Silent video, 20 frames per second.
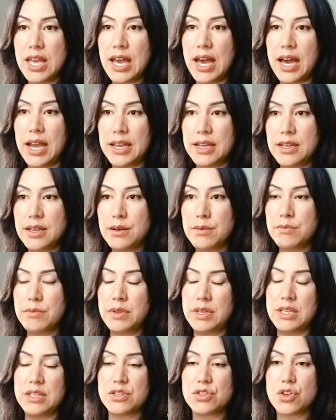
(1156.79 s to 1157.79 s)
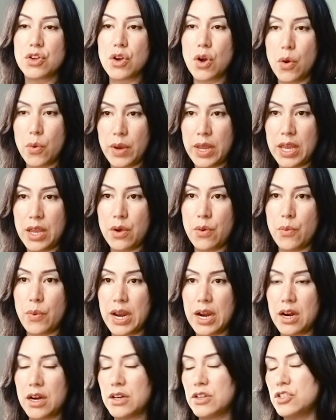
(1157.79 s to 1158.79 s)
item is going
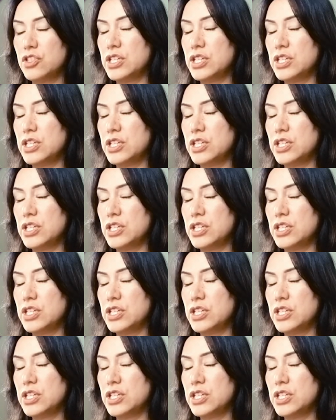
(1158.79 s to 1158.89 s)
where,